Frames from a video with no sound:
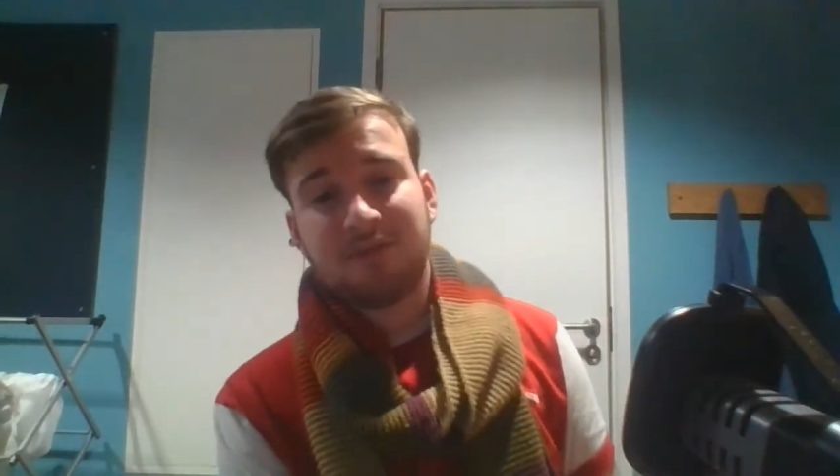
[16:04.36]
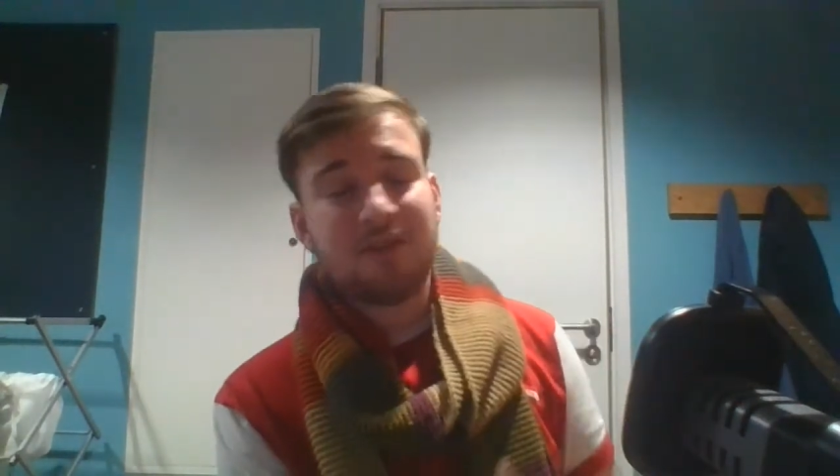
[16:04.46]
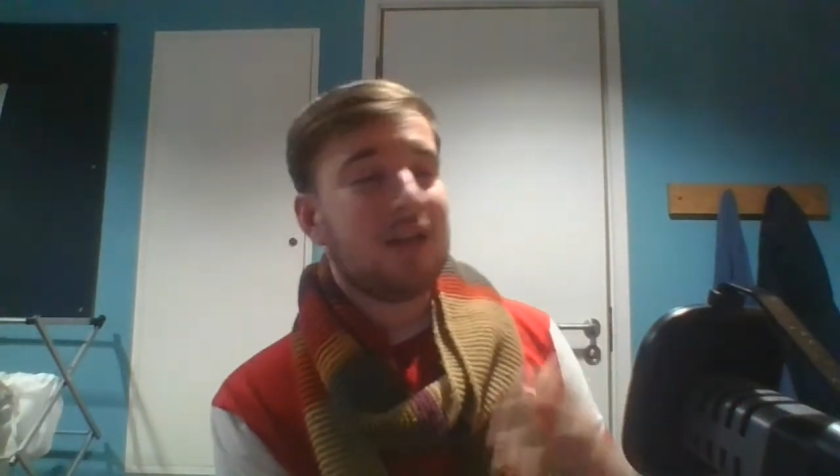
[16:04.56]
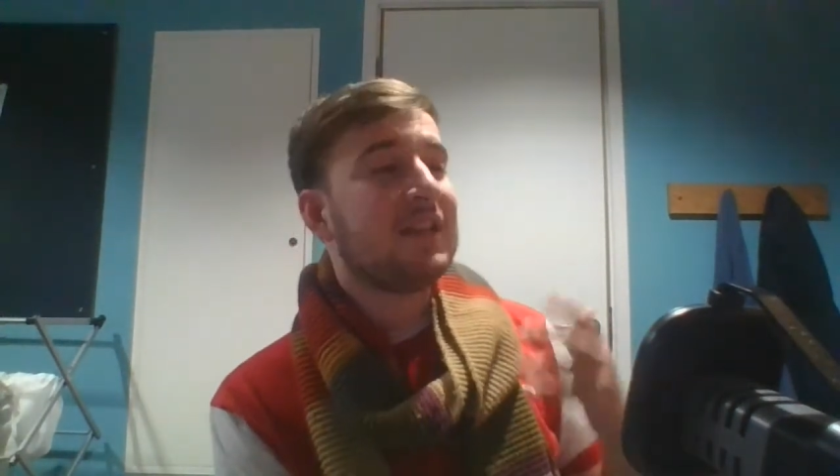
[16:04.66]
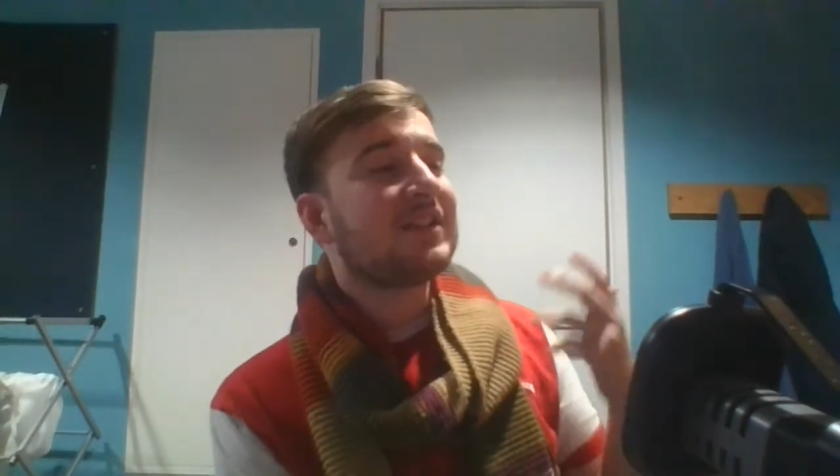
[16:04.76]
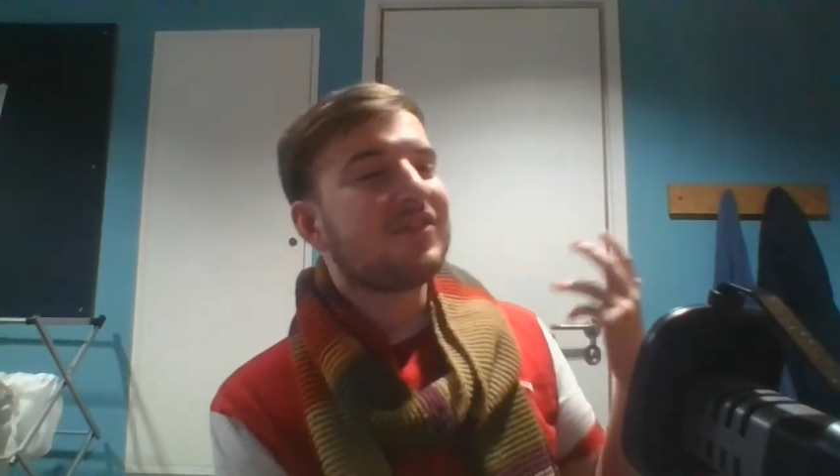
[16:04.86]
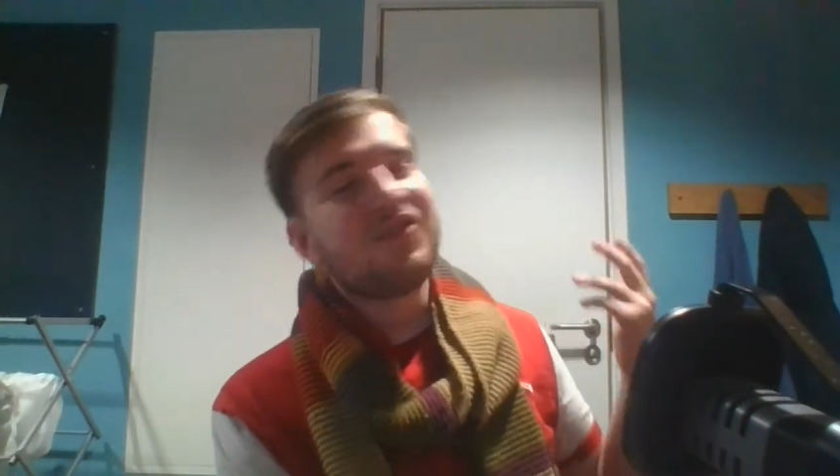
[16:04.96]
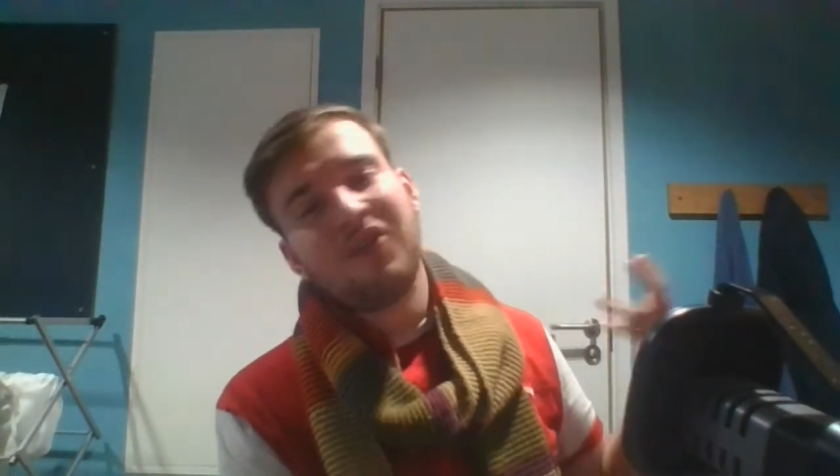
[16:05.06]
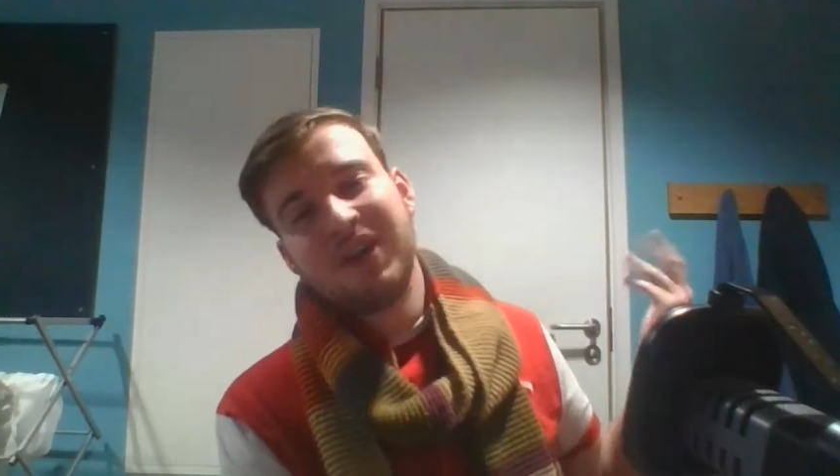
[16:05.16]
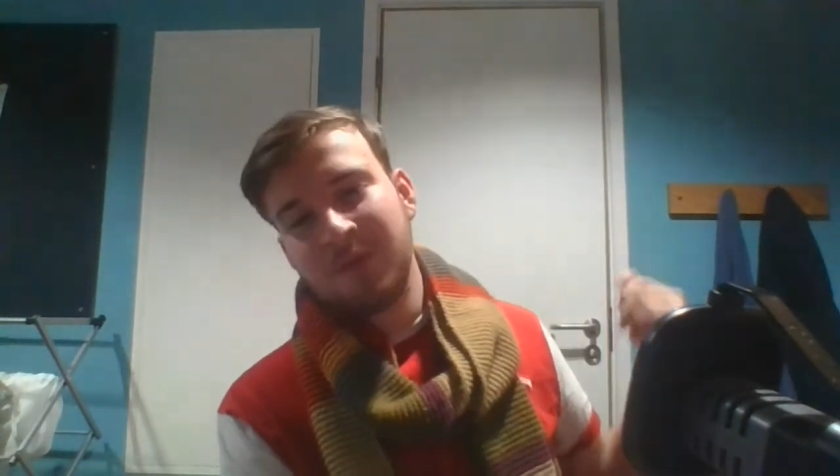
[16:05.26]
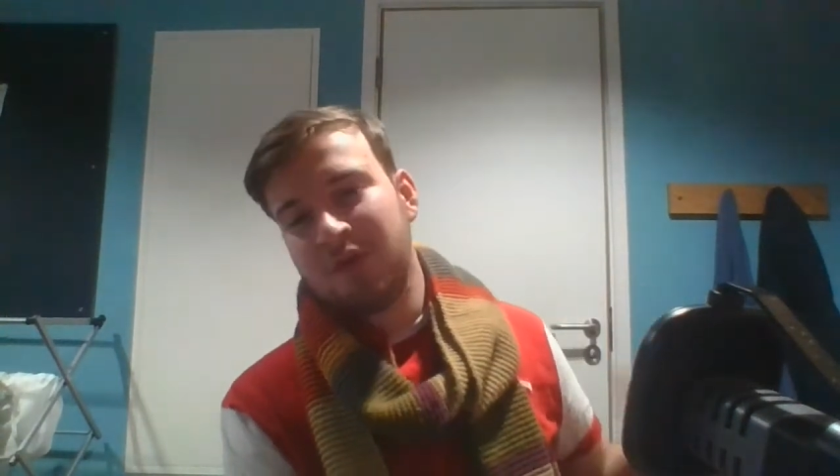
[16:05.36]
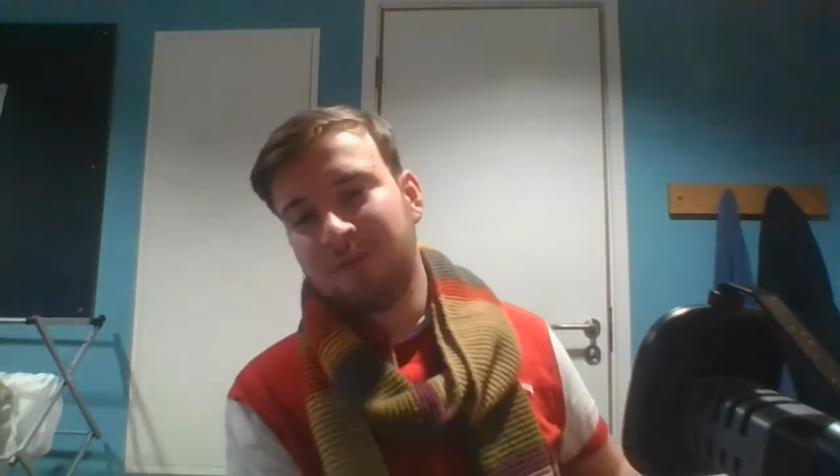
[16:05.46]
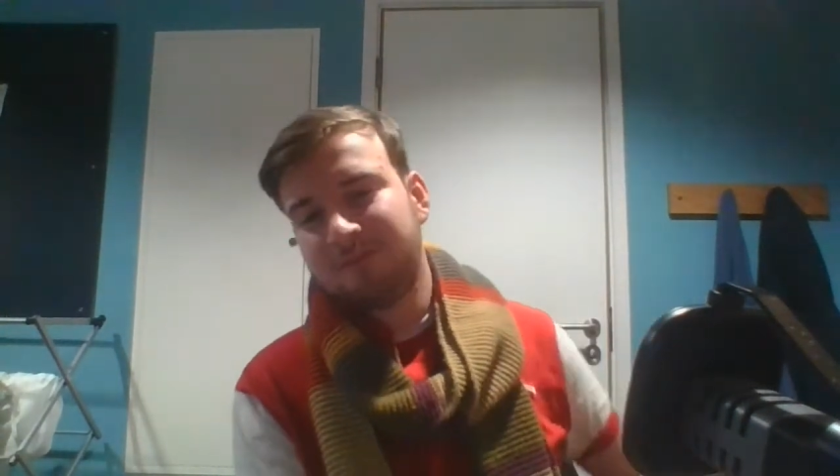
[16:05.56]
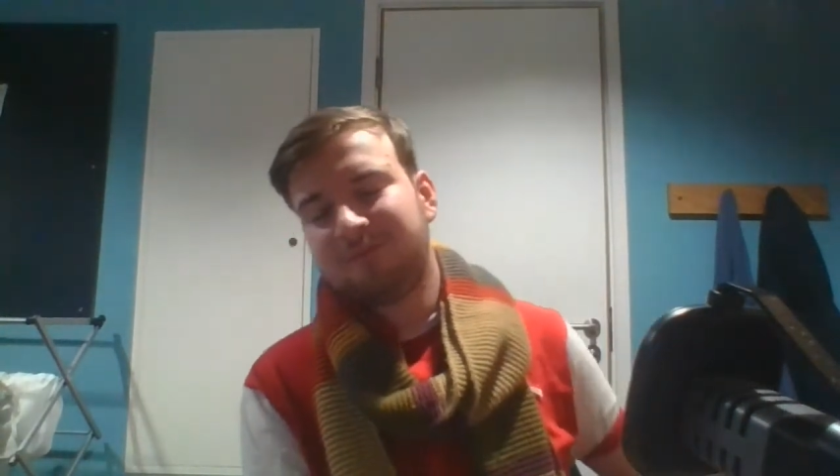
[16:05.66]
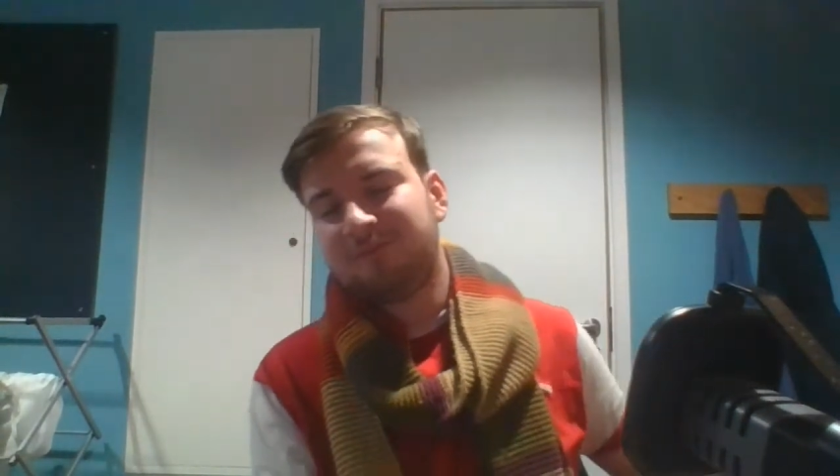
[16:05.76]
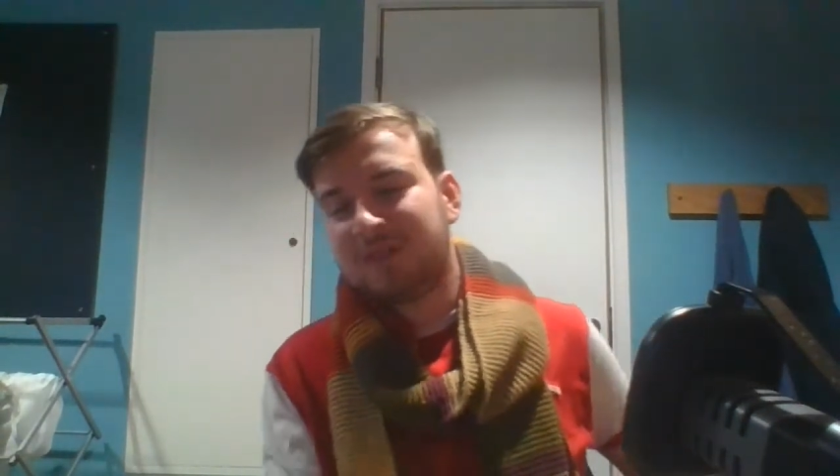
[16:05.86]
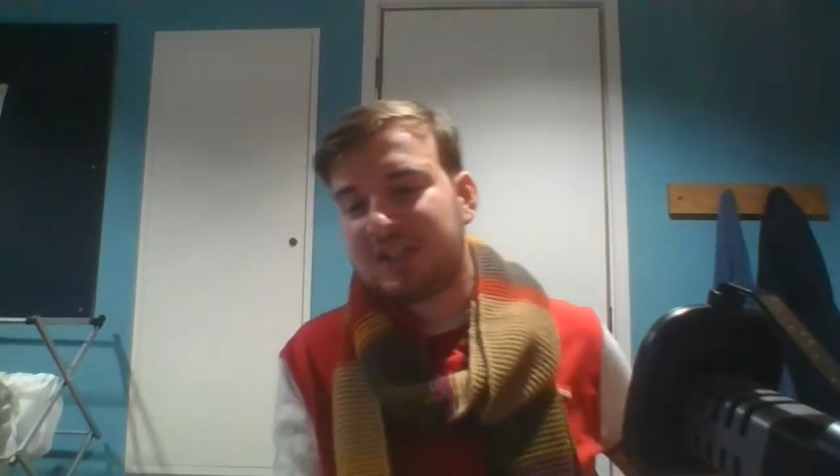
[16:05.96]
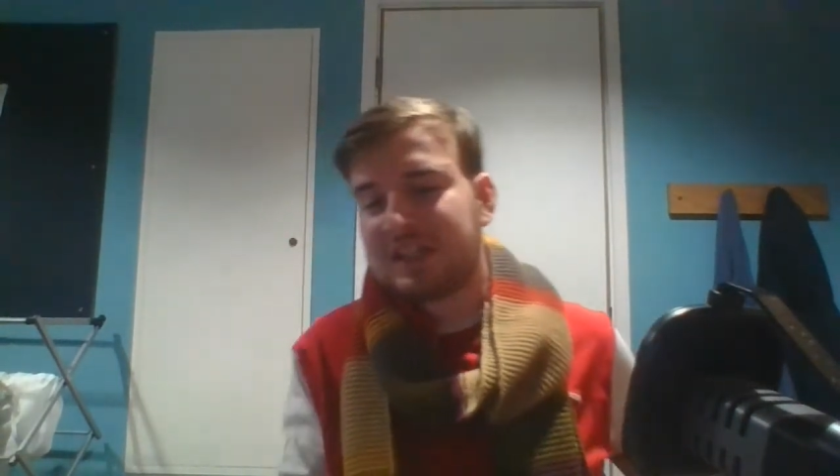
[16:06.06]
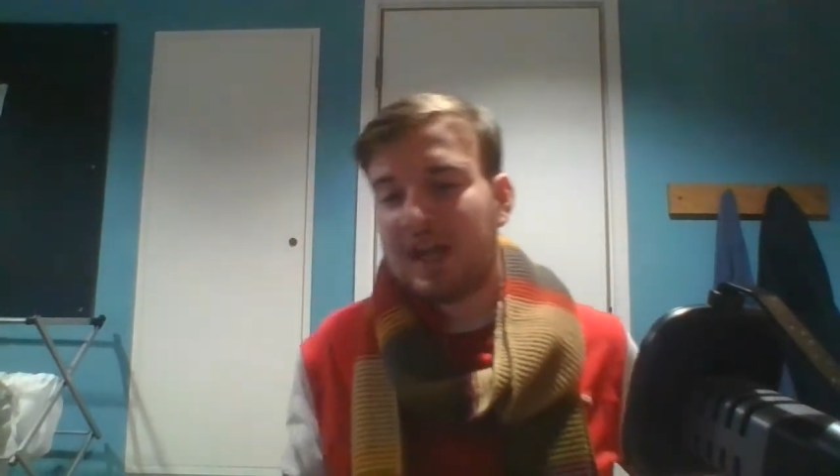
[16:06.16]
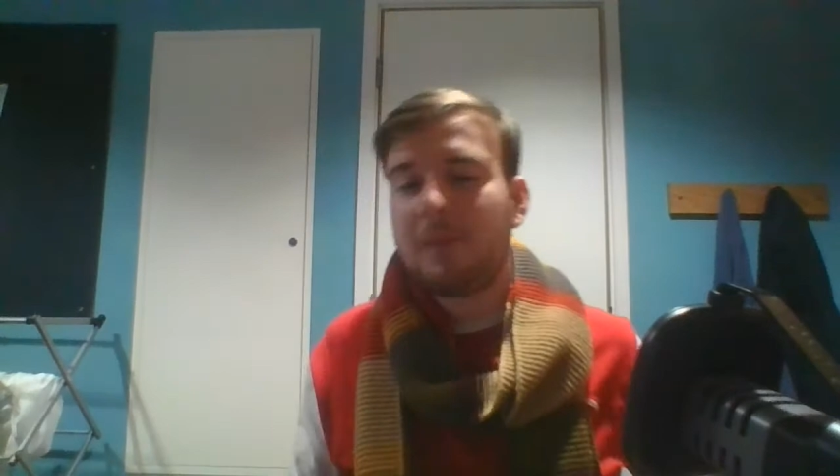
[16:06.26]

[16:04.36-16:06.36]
and it's not anymore, which is sad.